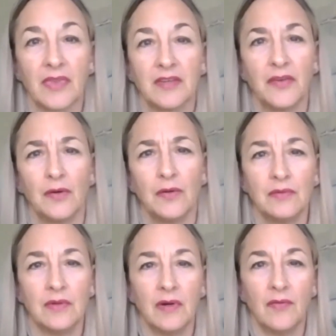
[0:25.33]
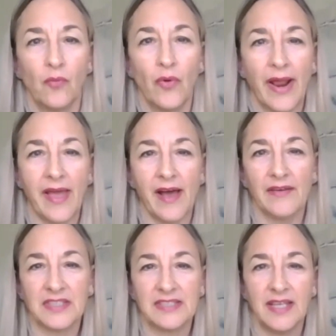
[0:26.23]
So what I have
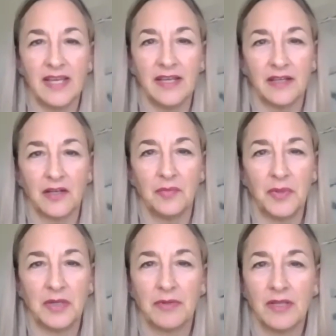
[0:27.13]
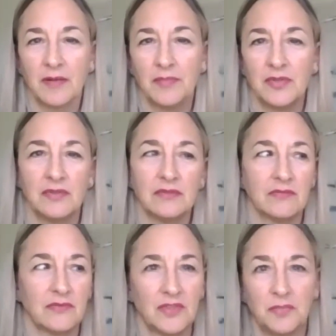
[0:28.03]
to say could be applicable
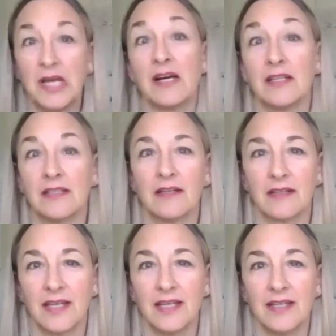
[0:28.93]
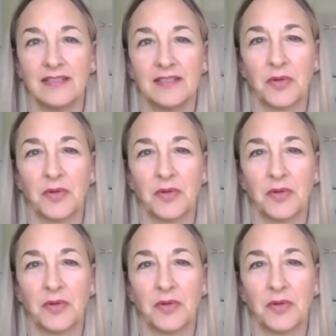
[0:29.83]
just beyond our kids,